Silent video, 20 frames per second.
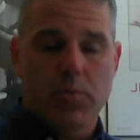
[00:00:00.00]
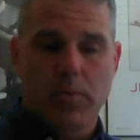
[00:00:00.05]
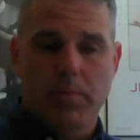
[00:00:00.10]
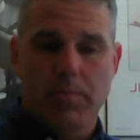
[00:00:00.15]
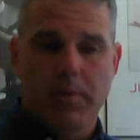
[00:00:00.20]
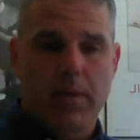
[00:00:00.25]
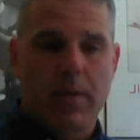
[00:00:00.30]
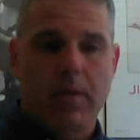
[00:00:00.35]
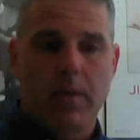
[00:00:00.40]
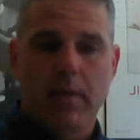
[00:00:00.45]
would
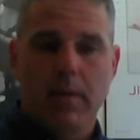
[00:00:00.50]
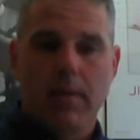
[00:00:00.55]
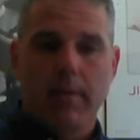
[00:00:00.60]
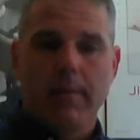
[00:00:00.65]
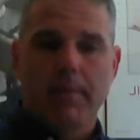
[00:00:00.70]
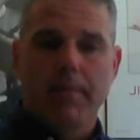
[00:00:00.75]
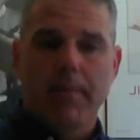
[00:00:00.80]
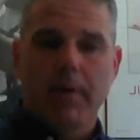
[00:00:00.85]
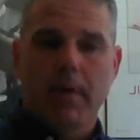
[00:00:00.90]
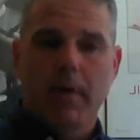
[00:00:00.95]
be
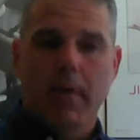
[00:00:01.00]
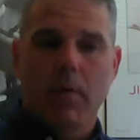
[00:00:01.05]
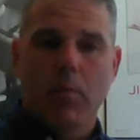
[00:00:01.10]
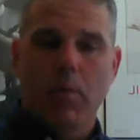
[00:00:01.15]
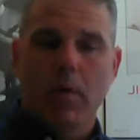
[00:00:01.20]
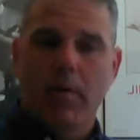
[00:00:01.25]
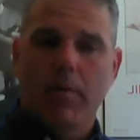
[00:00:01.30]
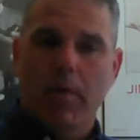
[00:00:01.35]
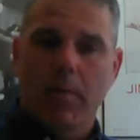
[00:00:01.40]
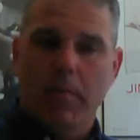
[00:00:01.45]

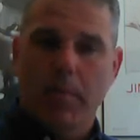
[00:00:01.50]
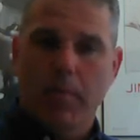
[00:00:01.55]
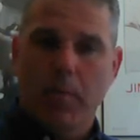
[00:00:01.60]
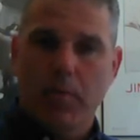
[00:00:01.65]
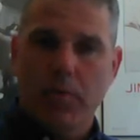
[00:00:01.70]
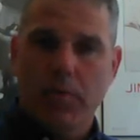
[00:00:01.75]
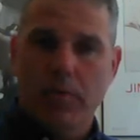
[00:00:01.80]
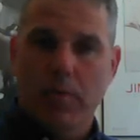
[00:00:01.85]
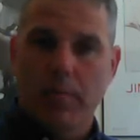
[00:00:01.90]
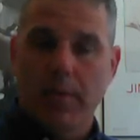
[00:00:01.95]
one of our
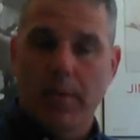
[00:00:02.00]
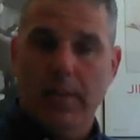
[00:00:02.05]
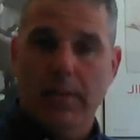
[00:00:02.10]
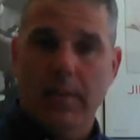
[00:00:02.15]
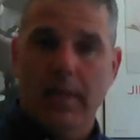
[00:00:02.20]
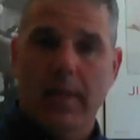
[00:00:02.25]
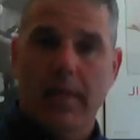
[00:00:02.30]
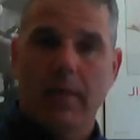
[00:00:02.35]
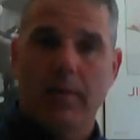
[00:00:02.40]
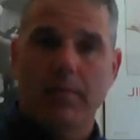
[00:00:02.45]
promotional mix
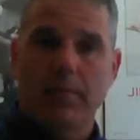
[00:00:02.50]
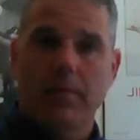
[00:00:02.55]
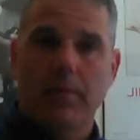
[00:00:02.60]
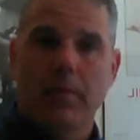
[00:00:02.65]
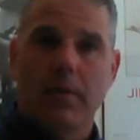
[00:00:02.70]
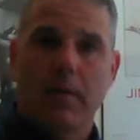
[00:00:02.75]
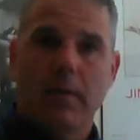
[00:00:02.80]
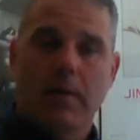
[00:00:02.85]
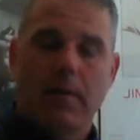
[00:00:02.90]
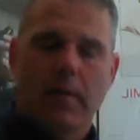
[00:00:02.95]
items.
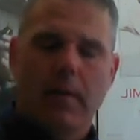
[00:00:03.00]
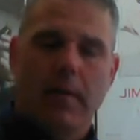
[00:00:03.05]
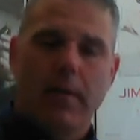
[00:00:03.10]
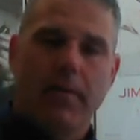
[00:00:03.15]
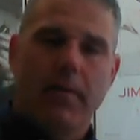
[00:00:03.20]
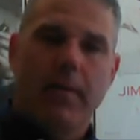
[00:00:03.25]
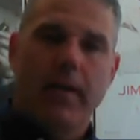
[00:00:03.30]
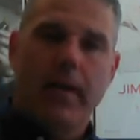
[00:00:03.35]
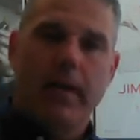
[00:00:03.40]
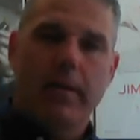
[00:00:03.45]

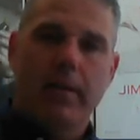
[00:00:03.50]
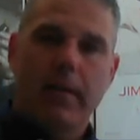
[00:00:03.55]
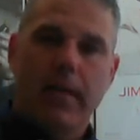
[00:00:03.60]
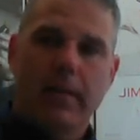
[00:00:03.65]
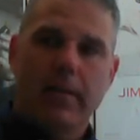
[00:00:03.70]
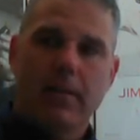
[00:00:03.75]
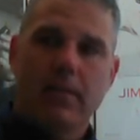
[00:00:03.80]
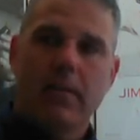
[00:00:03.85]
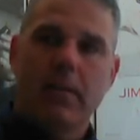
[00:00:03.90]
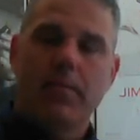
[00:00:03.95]

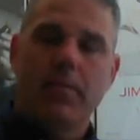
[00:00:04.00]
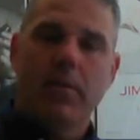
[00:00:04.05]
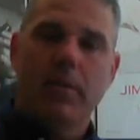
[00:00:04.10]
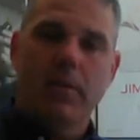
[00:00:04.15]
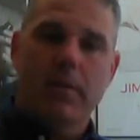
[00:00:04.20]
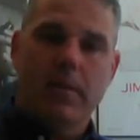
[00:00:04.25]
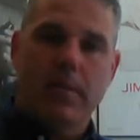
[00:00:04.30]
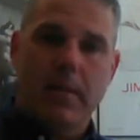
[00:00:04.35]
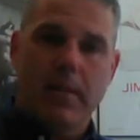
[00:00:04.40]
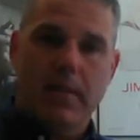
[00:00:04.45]
That
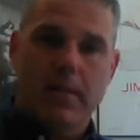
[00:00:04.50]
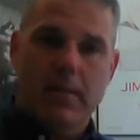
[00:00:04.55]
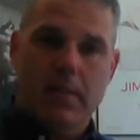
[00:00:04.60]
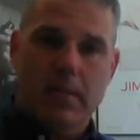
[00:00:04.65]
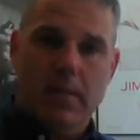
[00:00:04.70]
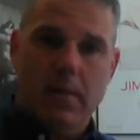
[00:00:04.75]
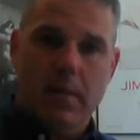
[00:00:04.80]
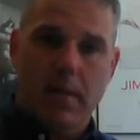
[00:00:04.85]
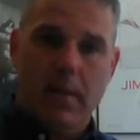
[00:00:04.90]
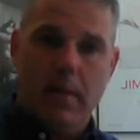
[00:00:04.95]
stimulus then
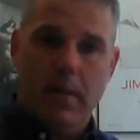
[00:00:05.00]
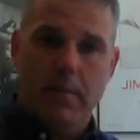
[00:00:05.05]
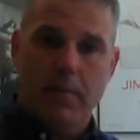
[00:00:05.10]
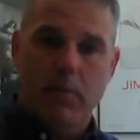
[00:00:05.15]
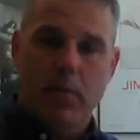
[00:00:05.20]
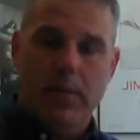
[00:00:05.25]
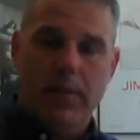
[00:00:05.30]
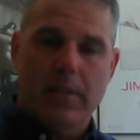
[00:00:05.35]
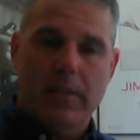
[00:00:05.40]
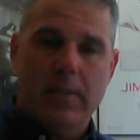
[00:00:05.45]
is
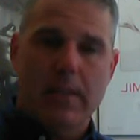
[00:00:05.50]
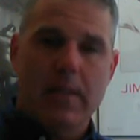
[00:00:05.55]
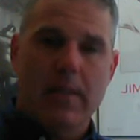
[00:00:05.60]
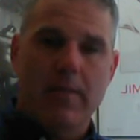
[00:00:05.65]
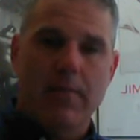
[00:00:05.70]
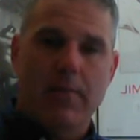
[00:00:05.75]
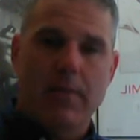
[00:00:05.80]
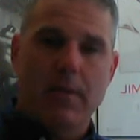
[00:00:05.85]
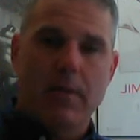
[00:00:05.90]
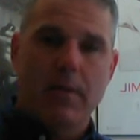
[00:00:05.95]

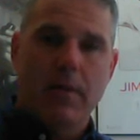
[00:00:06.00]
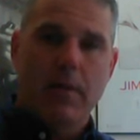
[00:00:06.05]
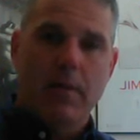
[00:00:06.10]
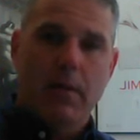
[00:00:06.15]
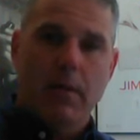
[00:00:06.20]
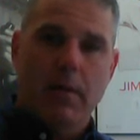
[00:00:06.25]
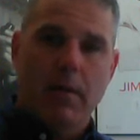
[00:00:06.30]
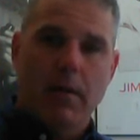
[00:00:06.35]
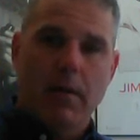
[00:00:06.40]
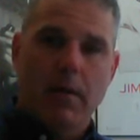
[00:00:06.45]
received
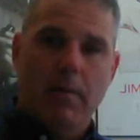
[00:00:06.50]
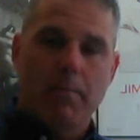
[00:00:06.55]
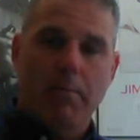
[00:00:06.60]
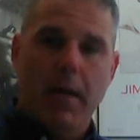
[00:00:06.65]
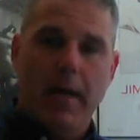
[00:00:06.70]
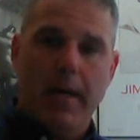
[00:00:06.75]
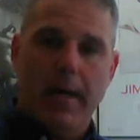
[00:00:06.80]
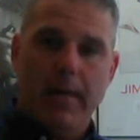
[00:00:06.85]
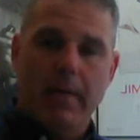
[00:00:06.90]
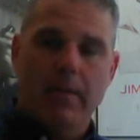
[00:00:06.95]

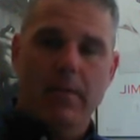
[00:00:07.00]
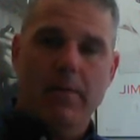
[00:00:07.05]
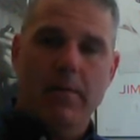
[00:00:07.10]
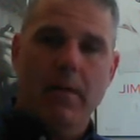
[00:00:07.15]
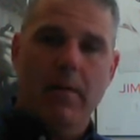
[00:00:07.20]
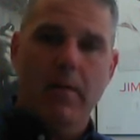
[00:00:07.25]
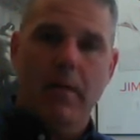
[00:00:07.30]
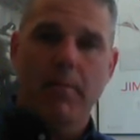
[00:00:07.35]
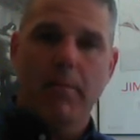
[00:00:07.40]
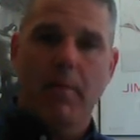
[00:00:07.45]
by the
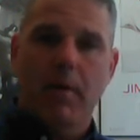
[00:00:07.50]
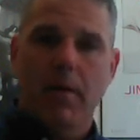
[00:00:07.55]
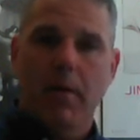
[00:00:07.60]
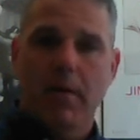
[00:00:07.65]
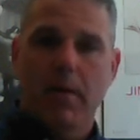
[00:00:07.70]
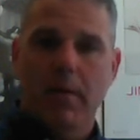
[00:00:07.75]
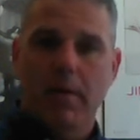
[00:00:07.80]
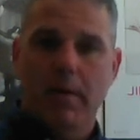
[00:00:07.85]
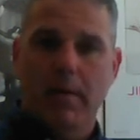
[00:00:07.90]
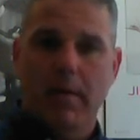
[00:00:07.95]
target
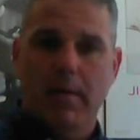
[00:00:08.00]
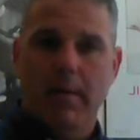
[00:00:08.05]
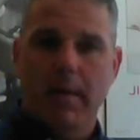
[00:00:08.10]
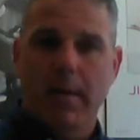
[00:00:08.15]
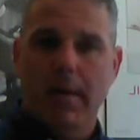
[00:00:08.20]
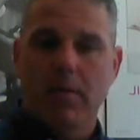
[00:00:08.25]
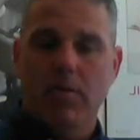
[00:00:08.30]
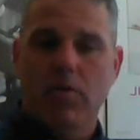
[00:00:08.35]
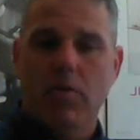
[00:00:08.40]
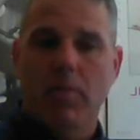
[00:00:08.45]
market, and
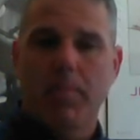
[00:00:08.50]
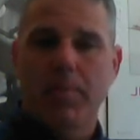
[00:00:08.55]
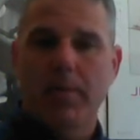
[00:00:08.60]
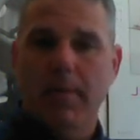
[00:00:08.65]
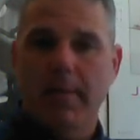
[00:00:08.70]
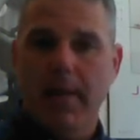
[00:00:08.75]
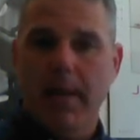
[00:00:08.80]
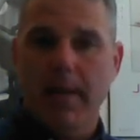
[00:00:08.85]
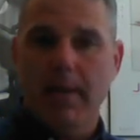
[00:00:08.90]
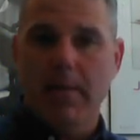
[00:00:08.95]
they
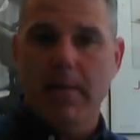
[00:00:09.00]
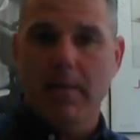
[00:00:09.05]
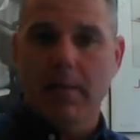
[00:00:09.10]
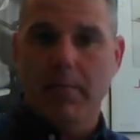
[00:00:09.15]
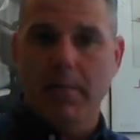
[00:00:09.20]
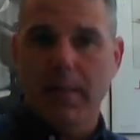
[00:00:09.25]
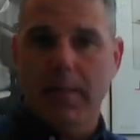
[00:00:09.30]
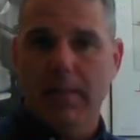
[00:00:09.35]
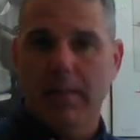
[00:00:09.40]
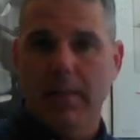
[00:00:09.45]
interpret that
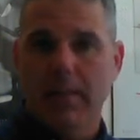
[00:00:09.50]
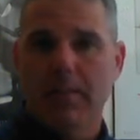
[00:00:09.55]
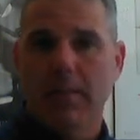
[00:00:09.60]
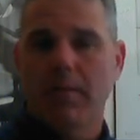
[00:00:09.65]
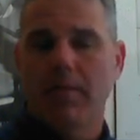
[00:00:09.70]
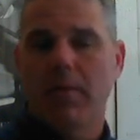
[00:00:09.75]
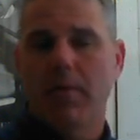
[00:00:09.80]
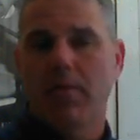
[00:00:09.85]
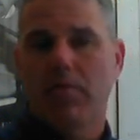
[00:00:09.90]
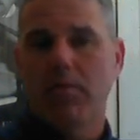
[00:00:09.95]
and make sense
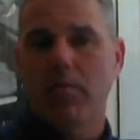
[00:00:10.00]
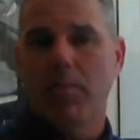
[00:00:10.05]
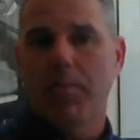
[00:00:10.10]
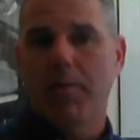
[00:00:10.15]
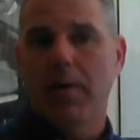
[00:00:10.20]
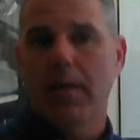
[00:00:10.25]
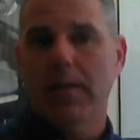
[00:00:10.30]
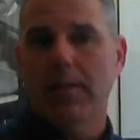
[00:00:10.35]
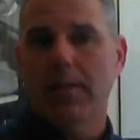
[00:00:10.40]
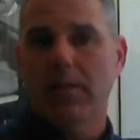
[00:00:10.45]
of it through a
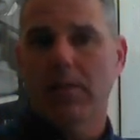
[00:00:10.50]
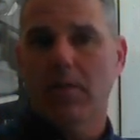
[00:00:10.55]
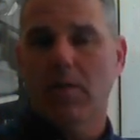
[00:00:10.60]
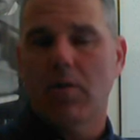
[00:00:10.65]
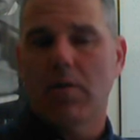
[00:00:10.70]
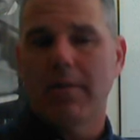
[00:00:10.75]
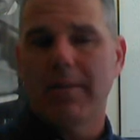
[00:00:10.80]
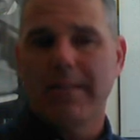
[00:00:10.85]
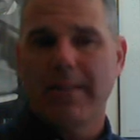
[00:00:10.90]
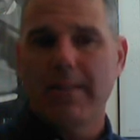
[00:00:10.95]
process
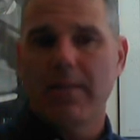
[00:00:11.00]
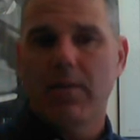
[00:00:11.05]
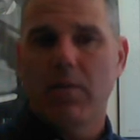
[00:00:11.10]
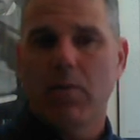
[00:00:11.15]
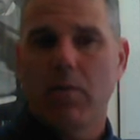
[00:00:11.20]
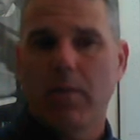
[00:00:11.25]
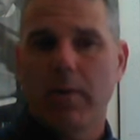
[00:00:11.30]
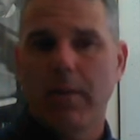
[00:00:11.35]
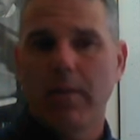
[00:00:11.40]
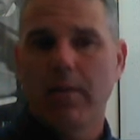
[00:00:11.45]
called
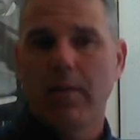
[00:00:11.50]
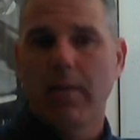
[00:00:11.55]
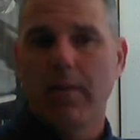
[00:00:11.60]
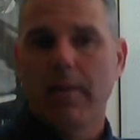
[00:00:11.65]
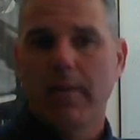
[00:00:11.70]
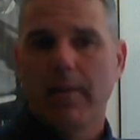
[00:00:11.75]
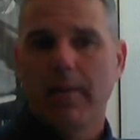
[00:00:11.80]
decoding.